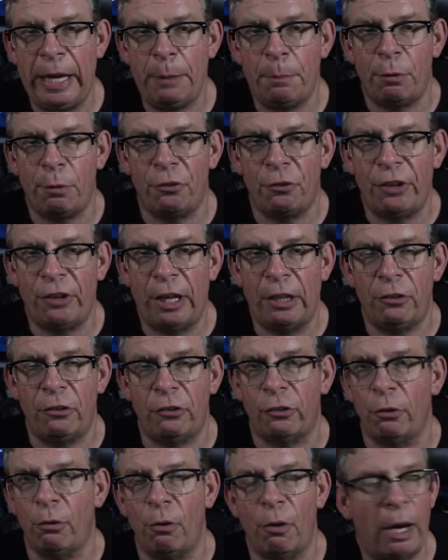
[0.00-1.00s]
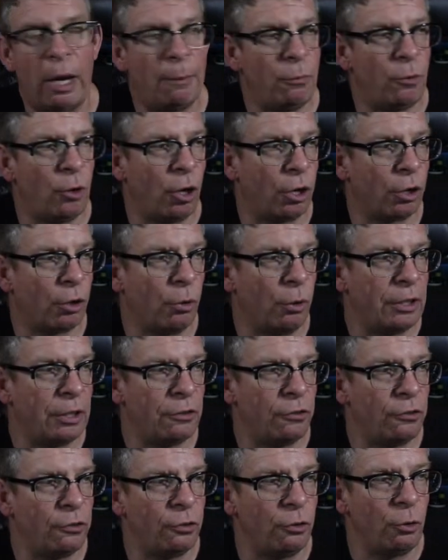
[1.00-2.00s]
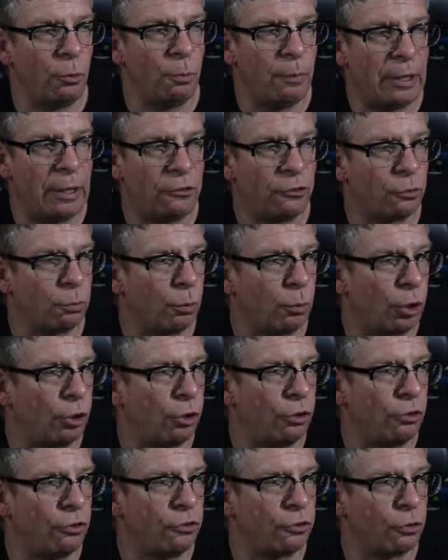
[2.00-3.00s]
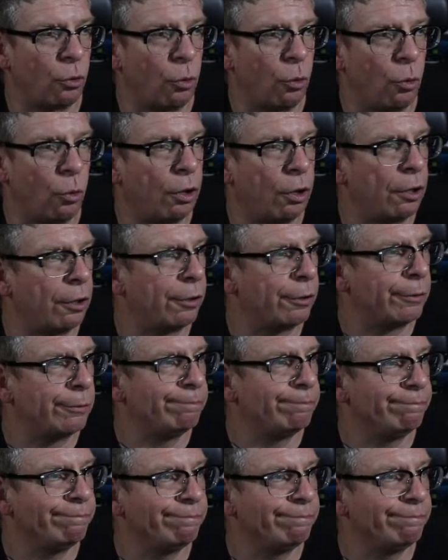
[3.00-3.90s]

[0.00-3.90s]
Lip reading: 88%, so I'm not going to mince words or